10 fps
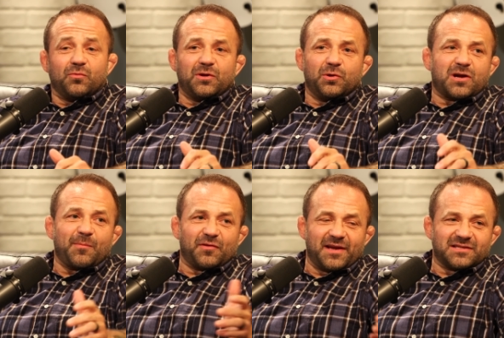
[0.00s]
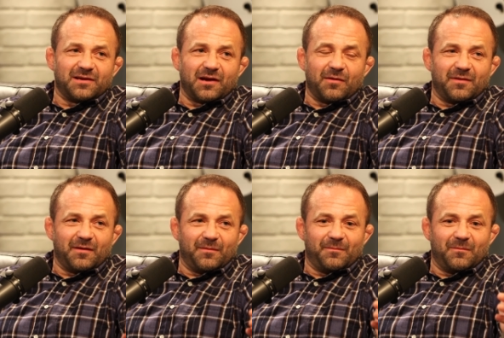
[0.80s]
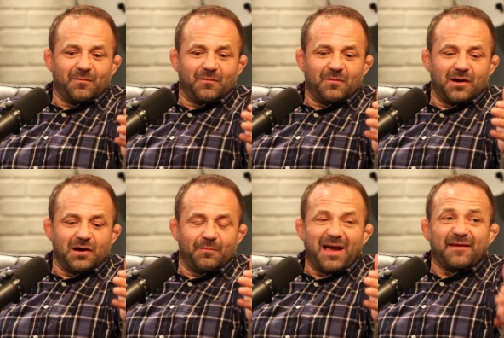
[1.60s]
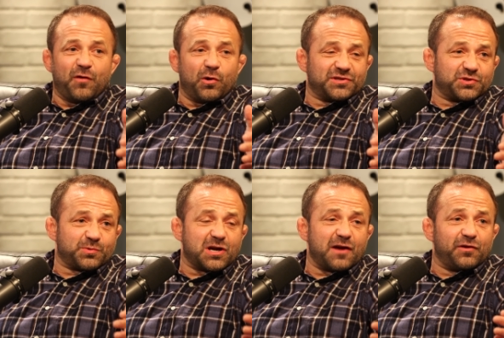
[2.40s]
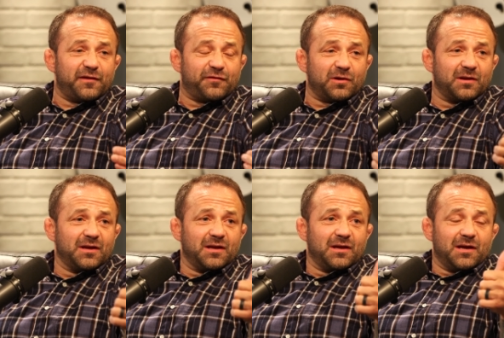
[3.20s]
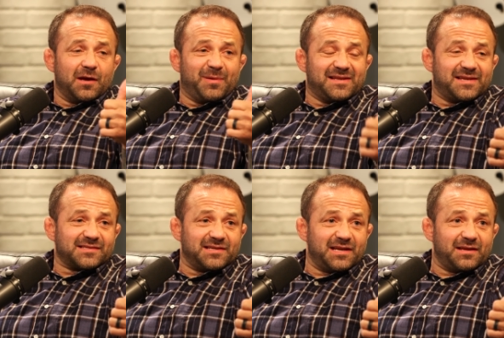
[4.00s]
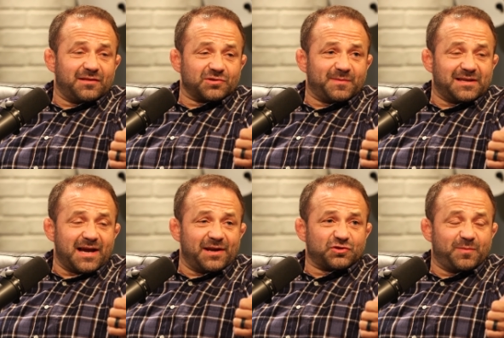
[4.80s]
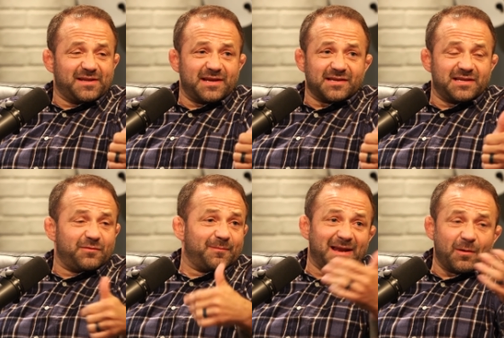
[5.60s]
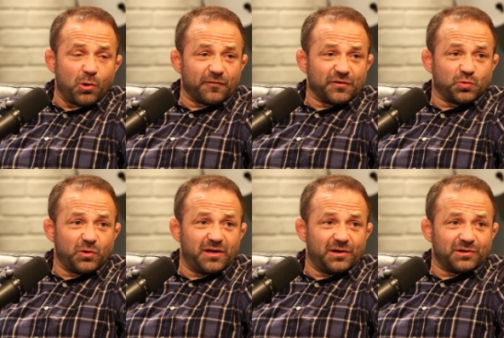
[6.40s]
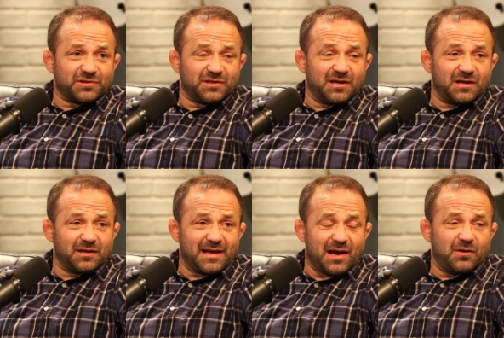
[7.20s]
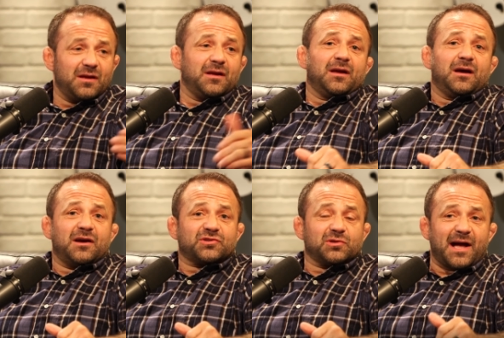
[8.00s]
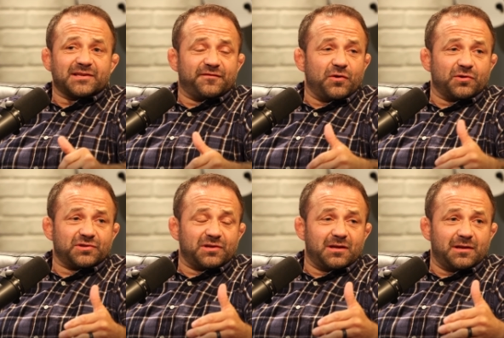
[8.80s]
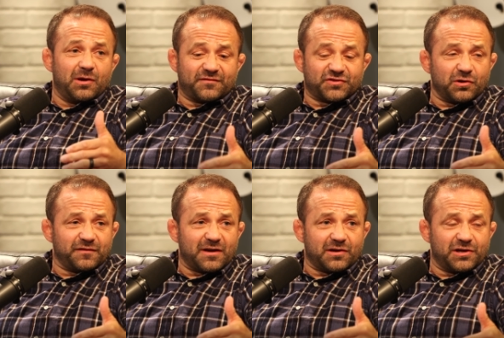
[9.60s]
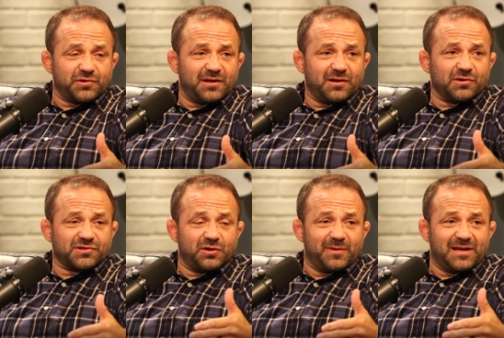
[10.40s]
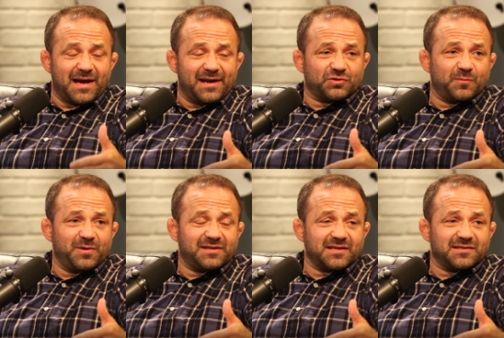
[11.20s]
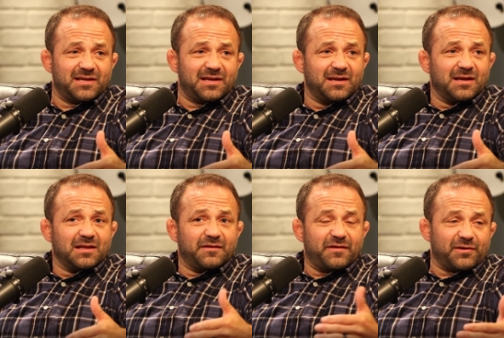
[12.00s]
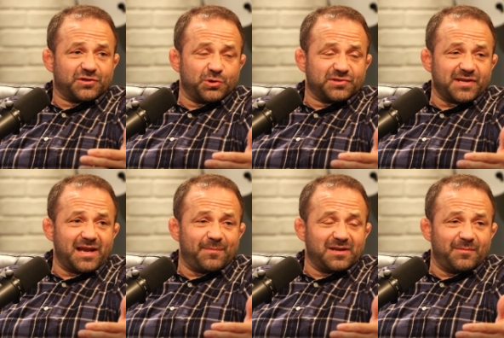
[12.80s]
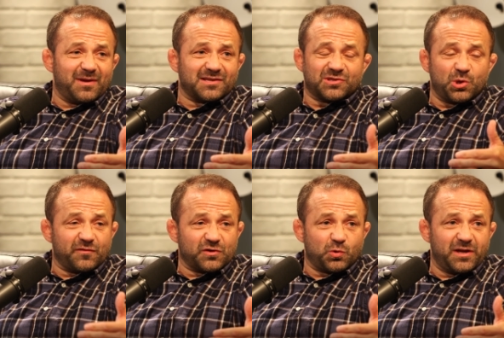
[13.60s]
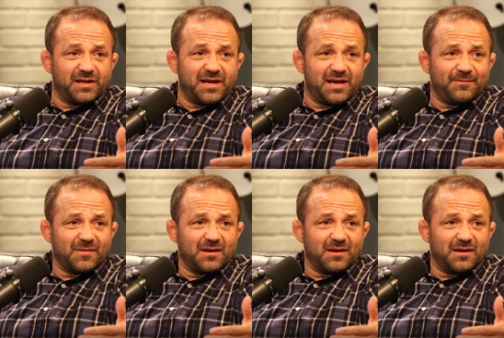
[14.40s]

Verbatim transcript: We do a couple of things. Uh, the uh, main focus is recovery for uh, PTSD. Those being diagnosed with PTSD, we've been at war for 20 years uh, now. Uh, so lots of folks who uh, have served our country are still being diagnosed with PTSD. The veteran suicide epidemic is still over 20 a day.